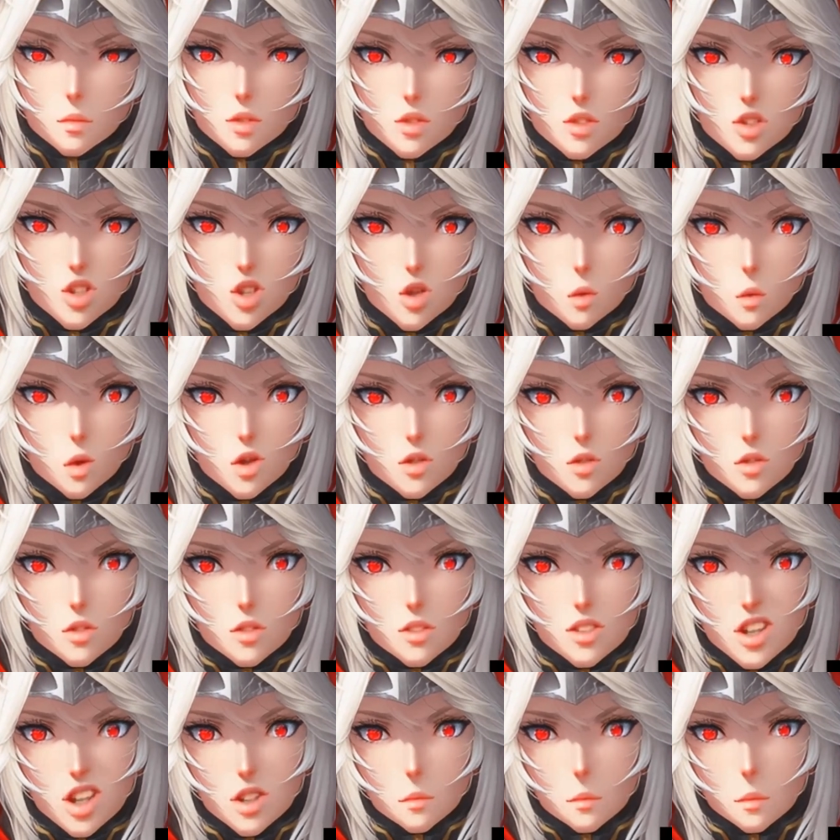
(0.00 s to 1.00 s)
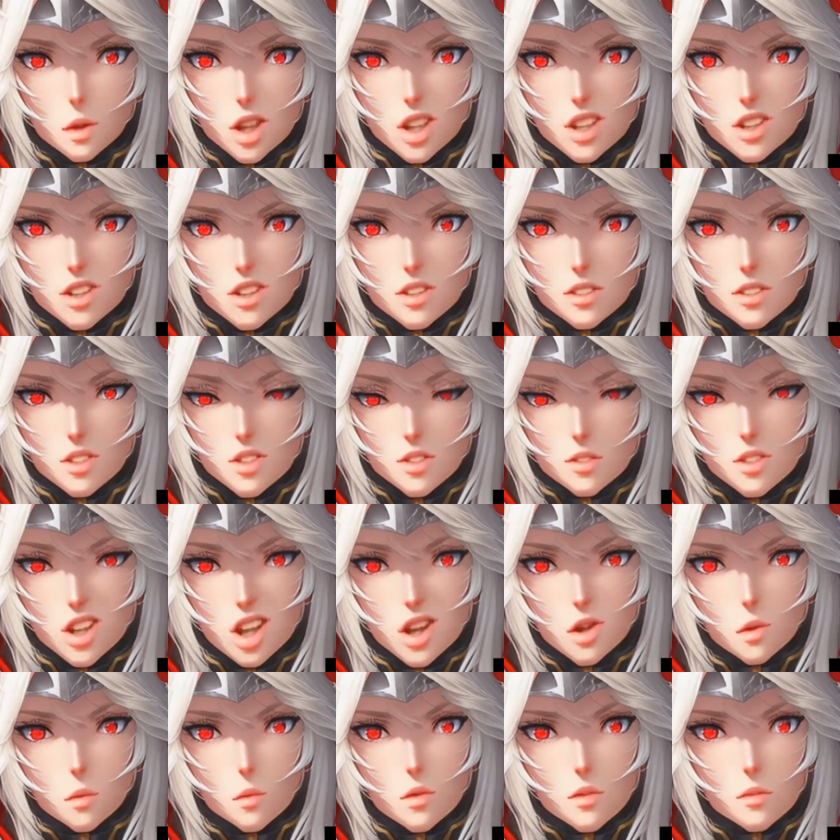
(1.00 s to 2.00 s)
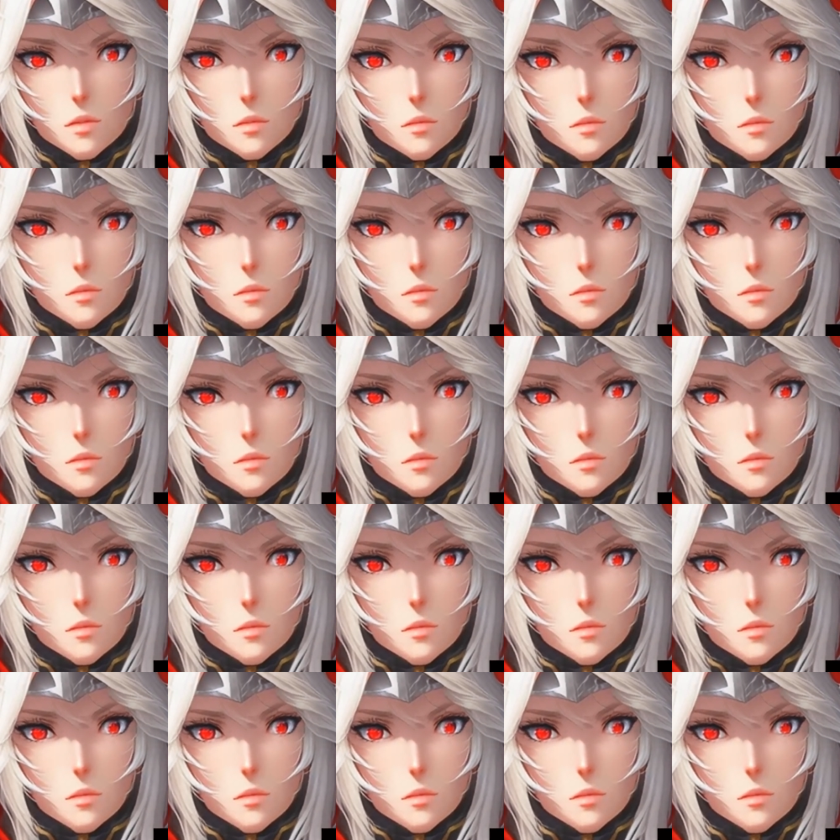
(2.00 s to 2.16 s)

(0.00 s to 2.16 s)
Do you understand pain a little now?